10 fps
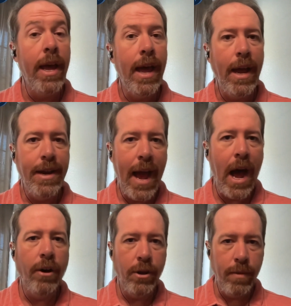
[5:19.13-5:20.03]
And
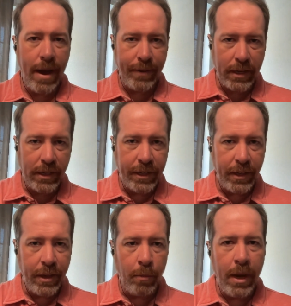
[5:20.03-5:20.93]
now you have to click the
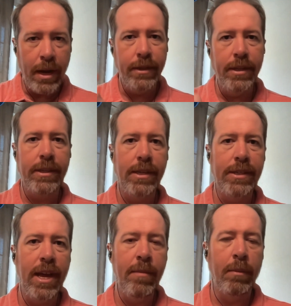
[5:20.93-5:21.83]
little button that says
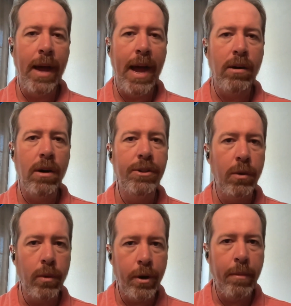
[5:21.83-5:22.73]
enable macros in
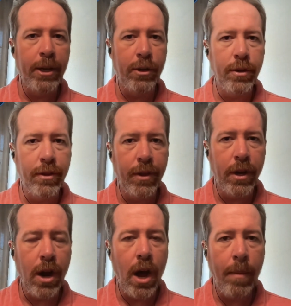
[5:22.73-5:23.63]
order to make sure that they're
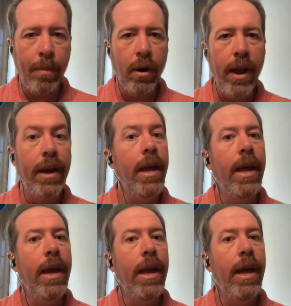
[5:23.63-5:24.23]
going to operate.